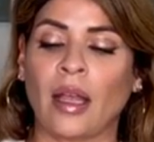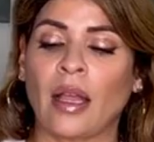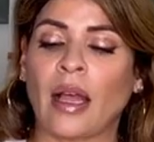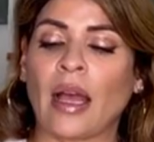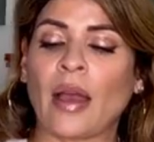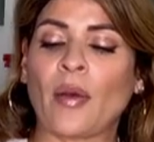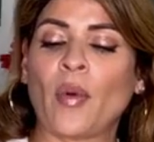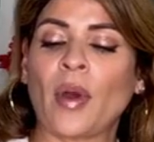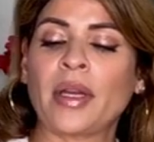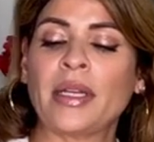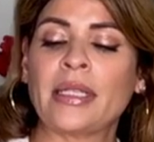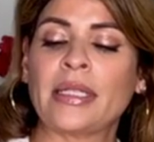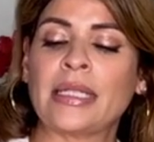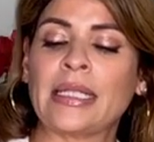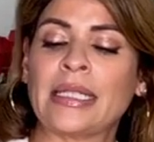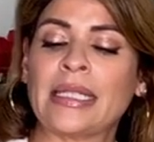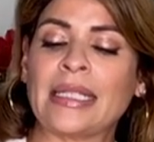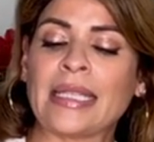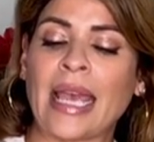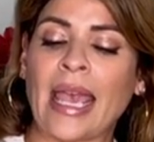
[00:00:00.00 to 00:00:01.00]
I want to
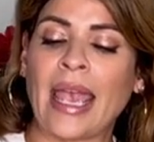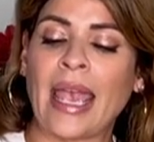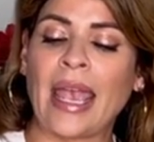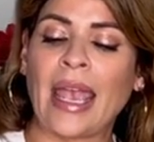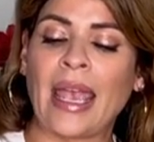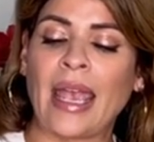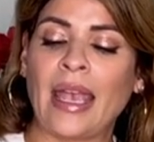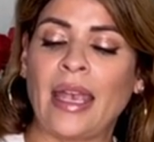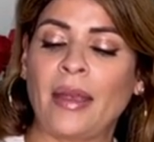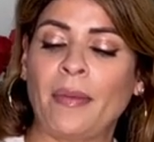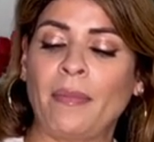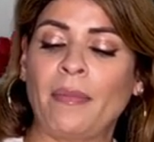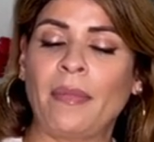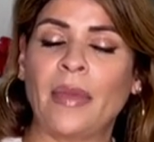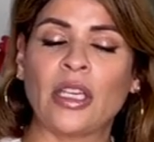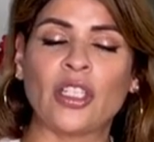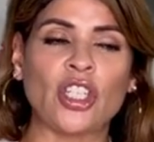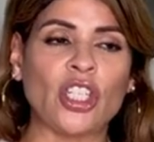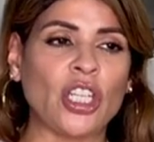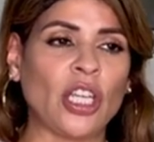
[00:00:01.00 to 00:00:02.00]
say
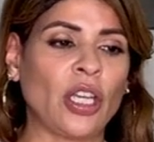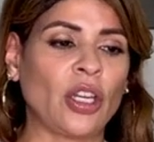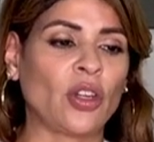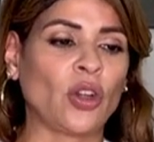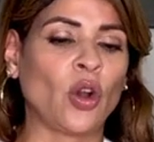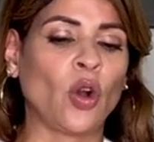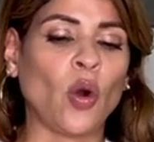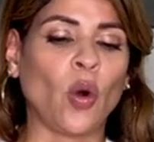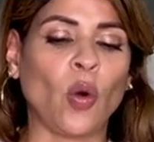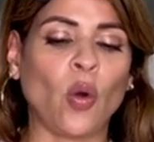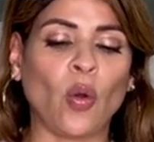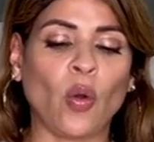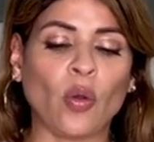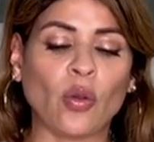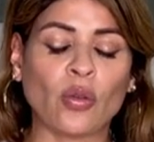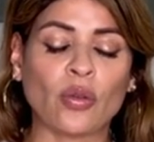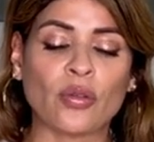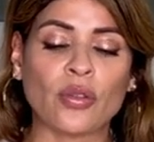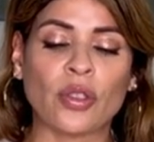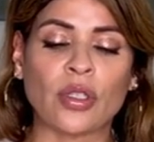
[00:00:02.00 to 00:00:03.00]
mission,
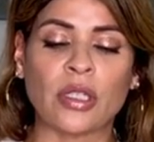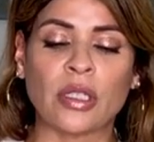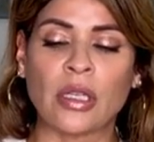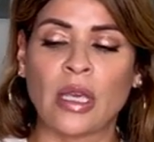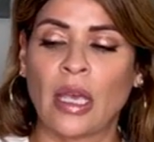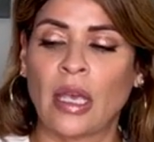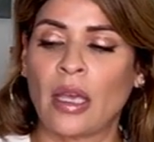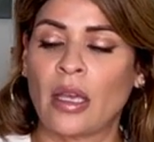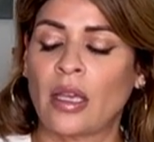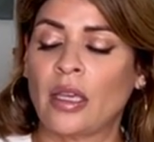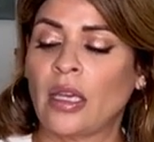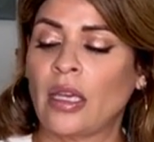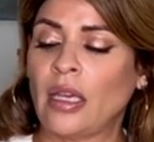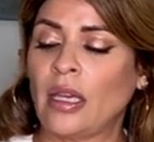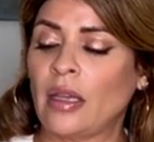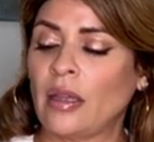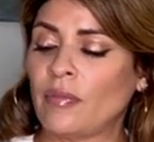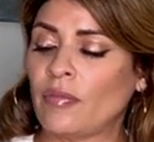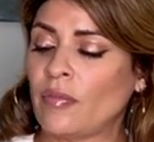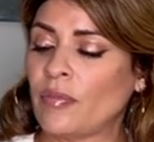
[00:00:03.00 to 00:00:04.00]
goals,
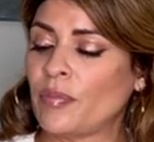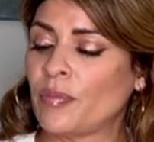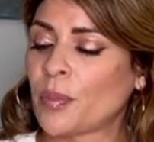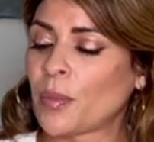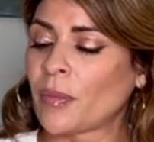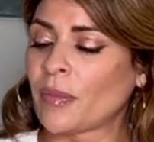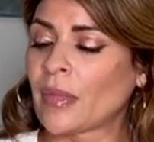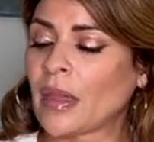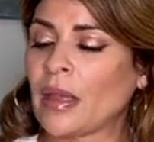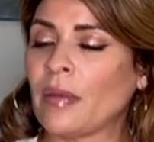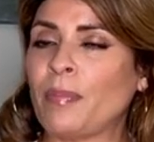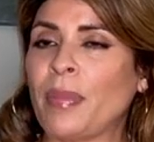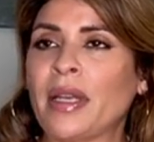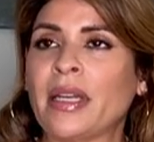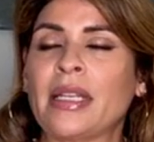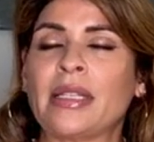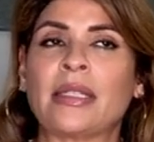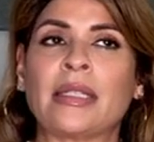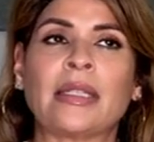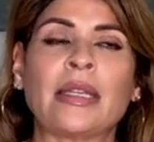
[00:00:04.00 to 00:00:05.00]
but
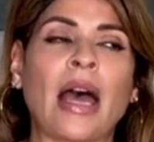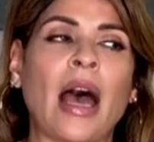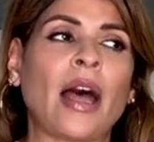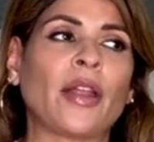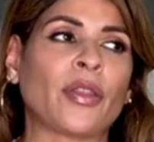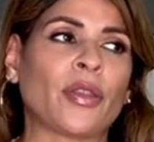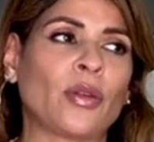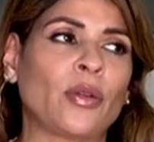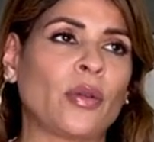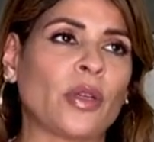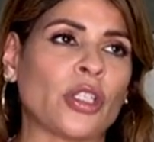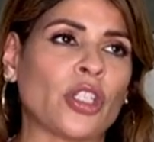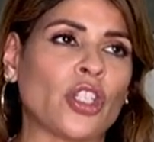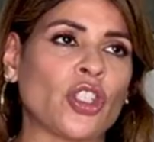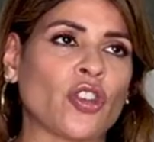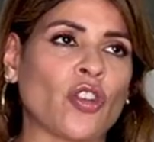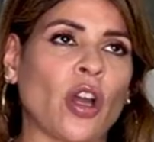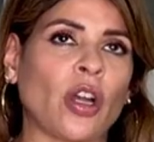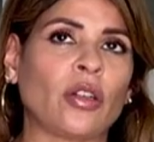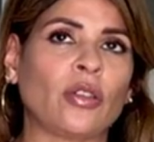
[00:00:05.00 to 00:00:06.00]
it's not through a
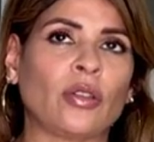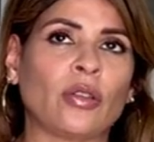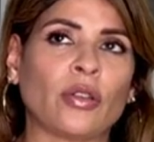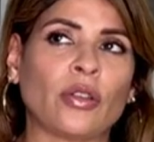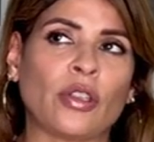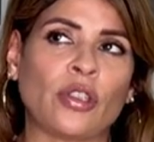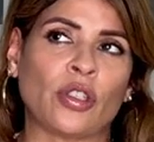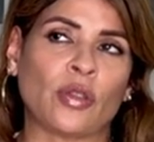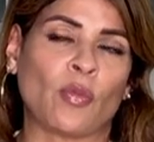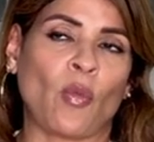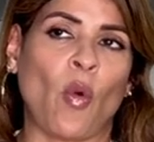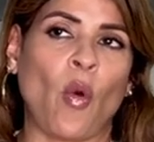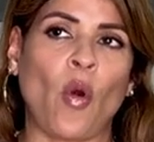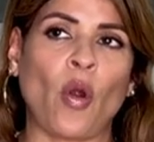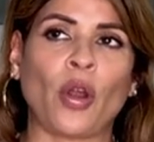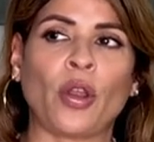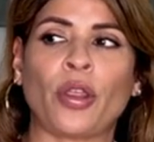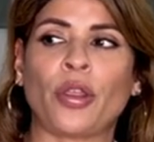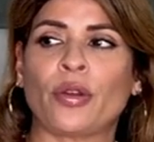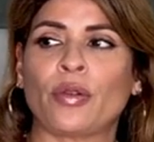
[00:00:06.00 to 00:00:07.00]
struggle. It's
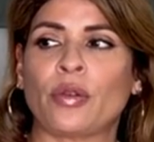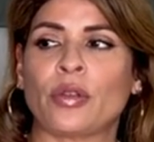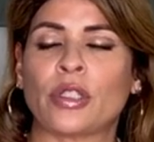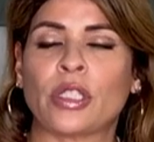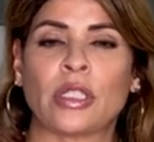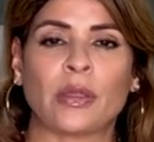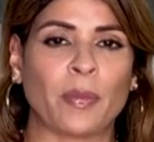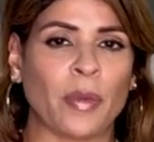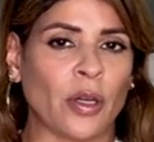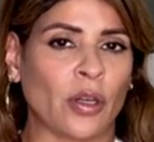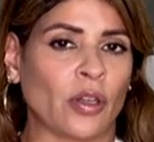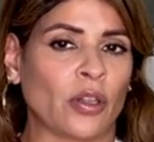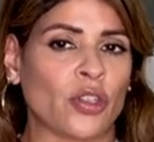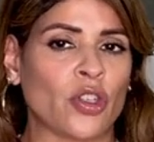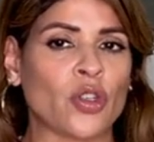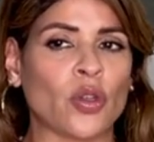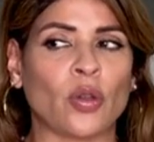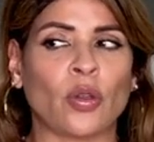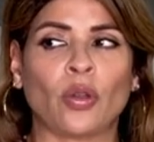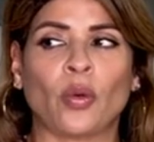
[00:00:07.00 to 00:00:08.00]
more through a
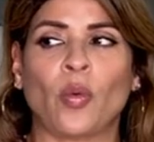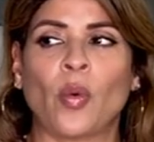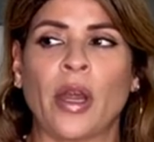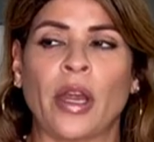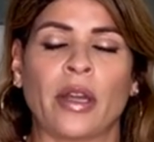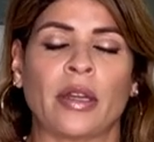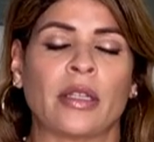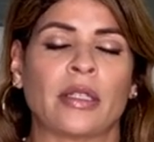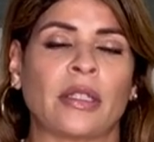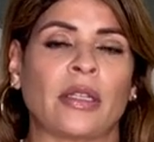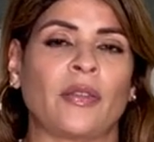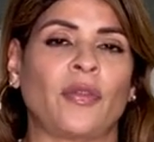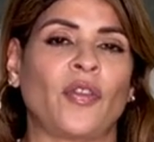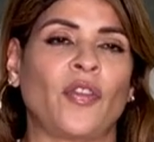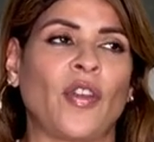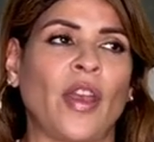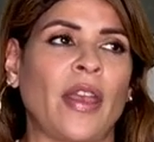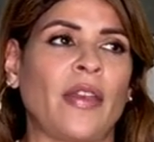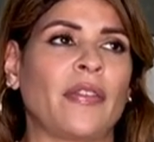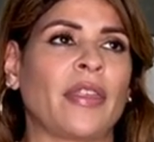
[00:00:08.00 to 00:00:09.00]
spiritual awareness and
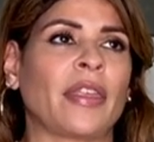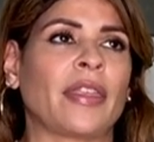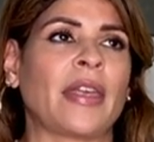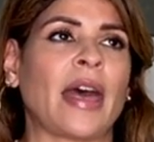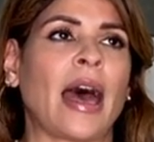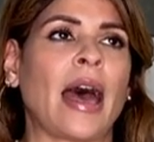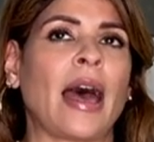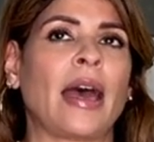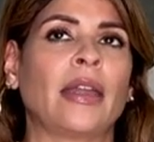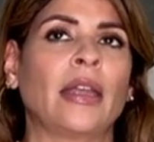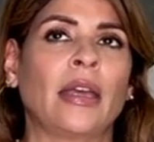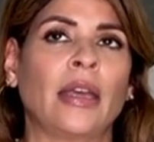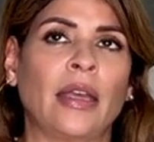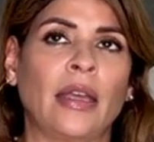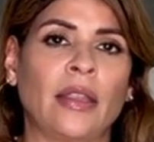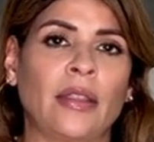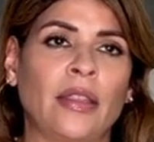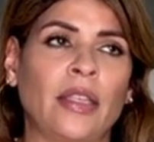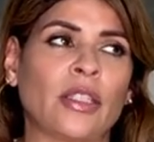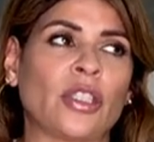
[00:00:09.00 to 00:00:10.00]
faith that
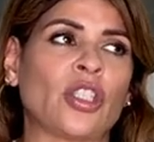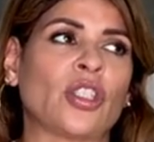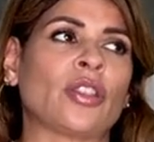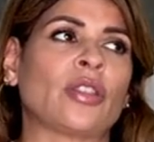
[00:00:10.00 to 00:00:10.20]
this